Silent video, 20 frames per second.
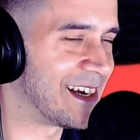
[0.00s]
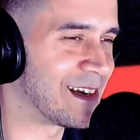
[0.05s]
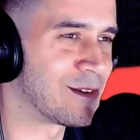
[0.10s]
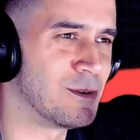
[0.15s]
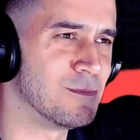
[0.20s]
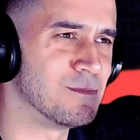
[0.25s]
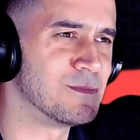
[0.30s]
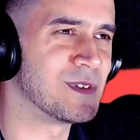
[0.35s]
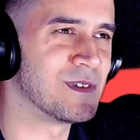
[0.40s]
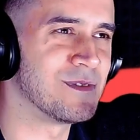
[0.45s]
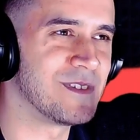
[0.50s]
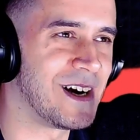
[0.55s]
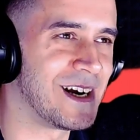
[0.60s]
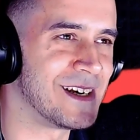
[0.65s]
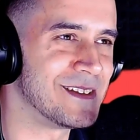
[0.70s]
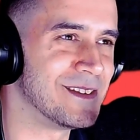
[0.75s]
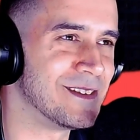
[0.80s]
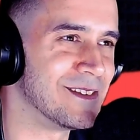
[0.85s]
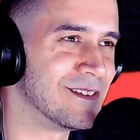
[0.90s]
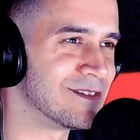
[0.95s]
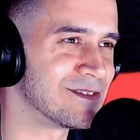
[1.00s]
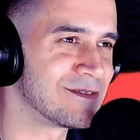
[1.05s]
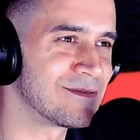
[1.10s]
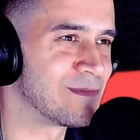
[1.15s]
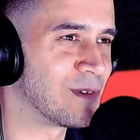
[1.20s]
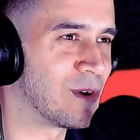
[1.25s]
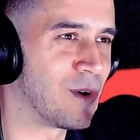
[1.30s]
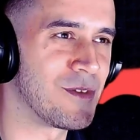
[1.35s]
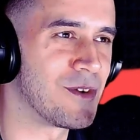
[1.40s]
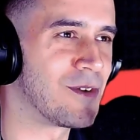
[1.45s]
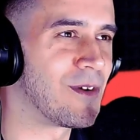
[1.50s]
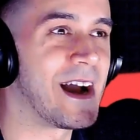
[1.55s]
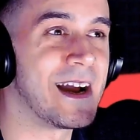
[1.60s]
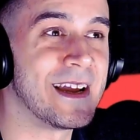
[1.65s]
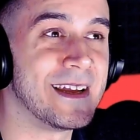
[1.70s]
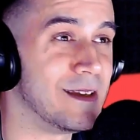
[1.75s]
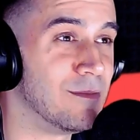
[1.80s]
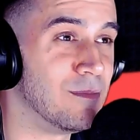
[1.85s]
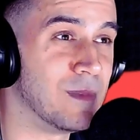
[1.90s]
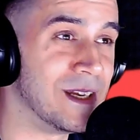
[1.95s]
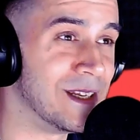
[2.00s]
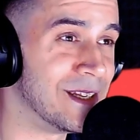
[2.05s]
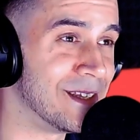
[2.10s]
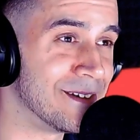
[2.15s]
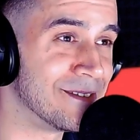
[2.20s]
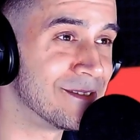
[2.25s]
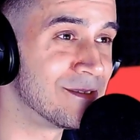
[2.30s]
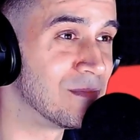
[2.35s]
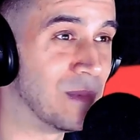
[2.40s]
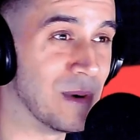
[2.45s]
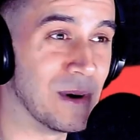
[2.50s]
I come to find that there's other IE medias,